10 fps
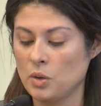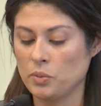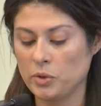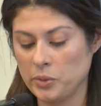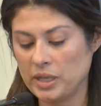
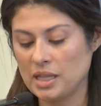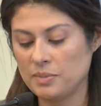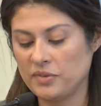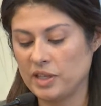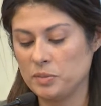Rotary
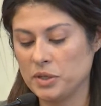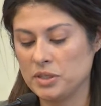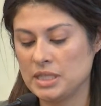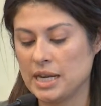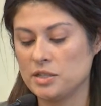Club of
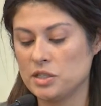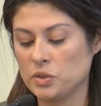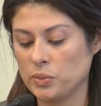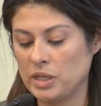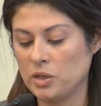Elmhurst, and
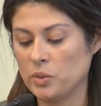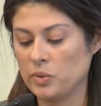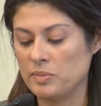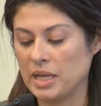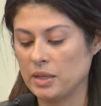Sterino,
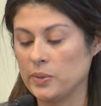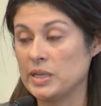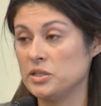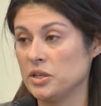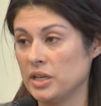Romello,
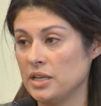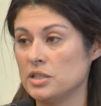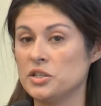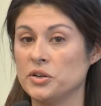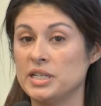and Durkin
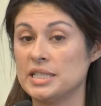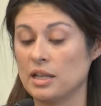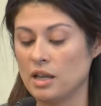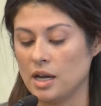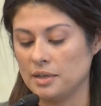Attorneys at
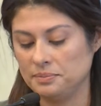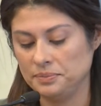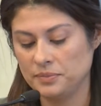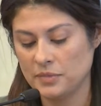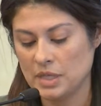Law.
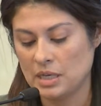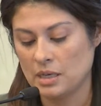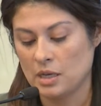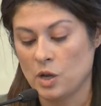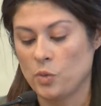
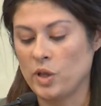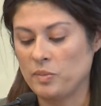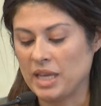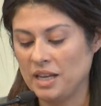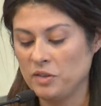While
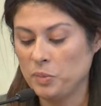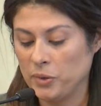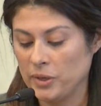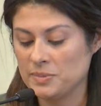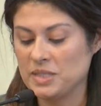many of the
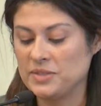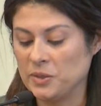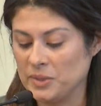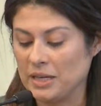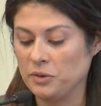programs have
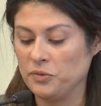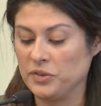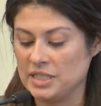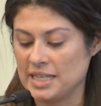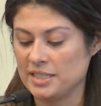sold out for
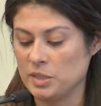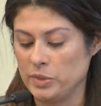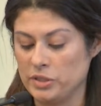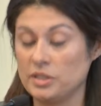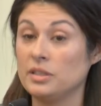this
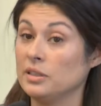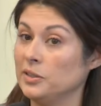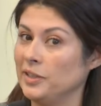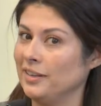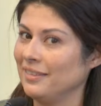exhibition,
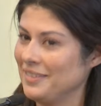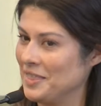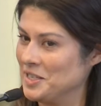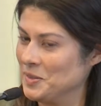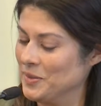including
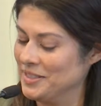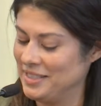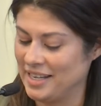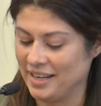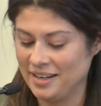this one
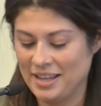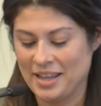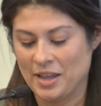today,